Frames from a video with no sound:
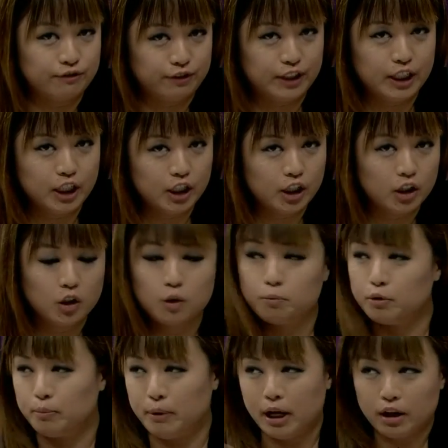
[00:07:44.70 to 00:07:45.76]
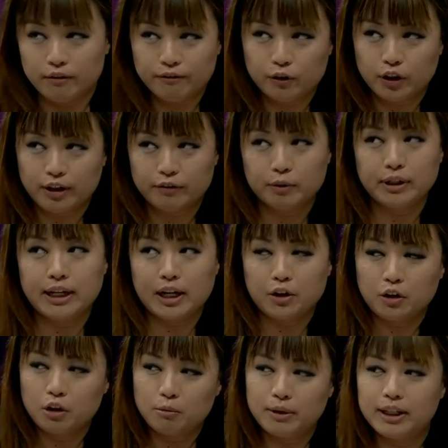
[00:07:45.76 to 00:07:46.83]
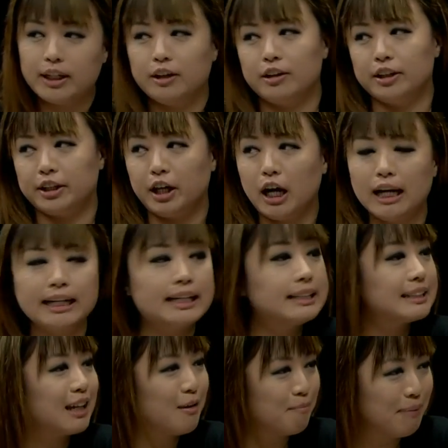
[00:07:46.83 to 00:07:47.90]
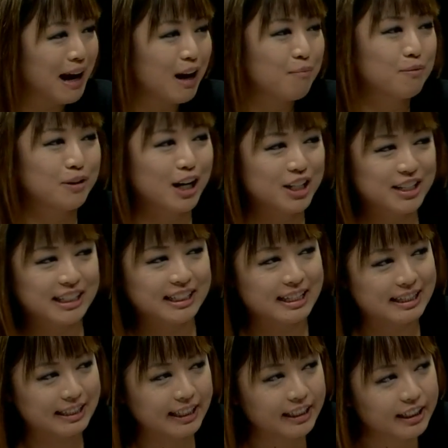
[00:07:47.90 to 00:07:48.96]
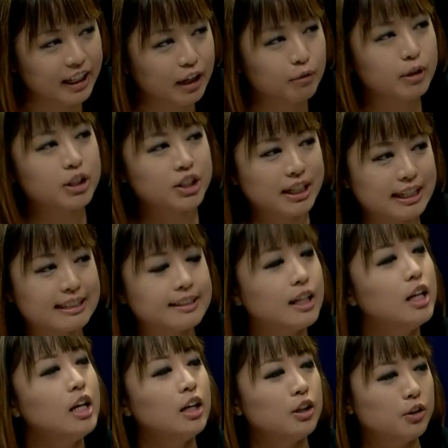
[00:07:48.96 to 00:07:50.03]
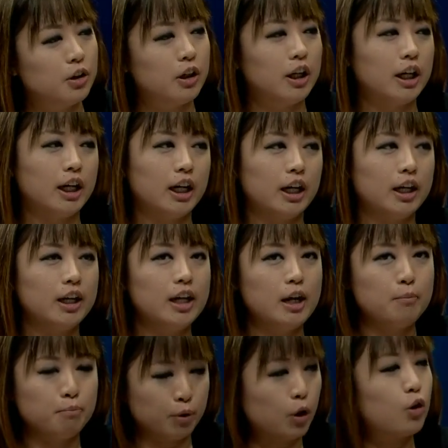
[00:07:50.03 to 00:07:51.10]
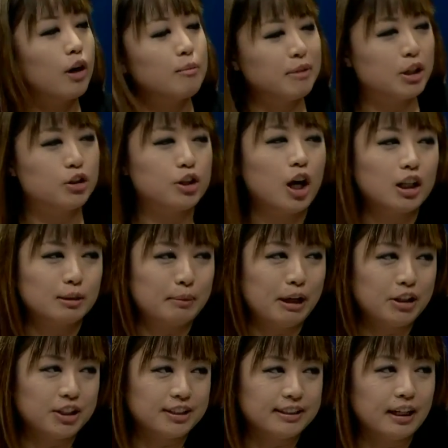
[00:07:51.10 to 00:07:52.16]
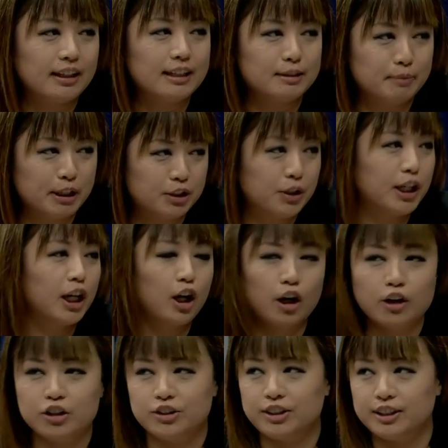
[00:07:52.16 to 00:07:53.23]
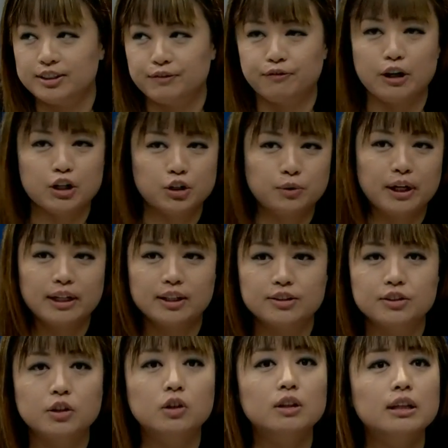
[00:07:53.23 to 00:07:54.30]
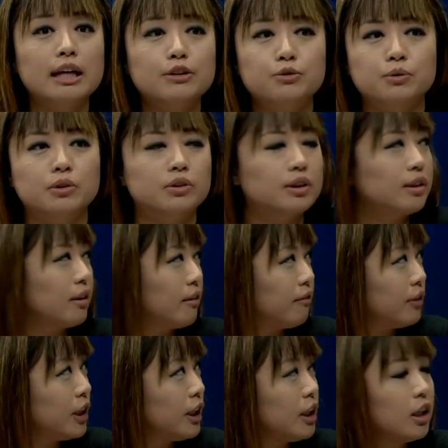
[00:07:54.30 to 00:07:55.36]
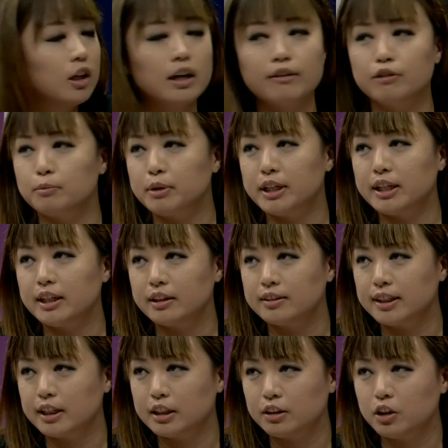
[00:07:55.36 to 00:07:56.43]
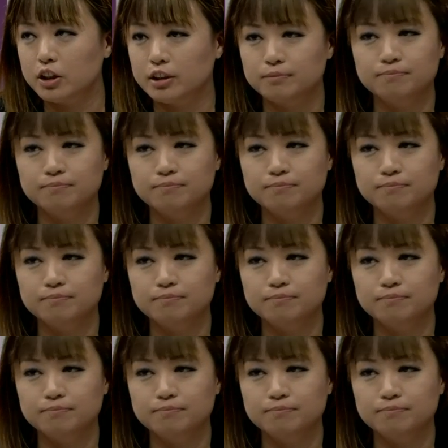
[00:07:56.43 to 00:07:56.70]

video prepared for everyone at home and here in the audience about Project Athena, which is your program that you talked about just now that's meant to encourage these fresh new ideas. So let's roll the video. Everybody can take a look.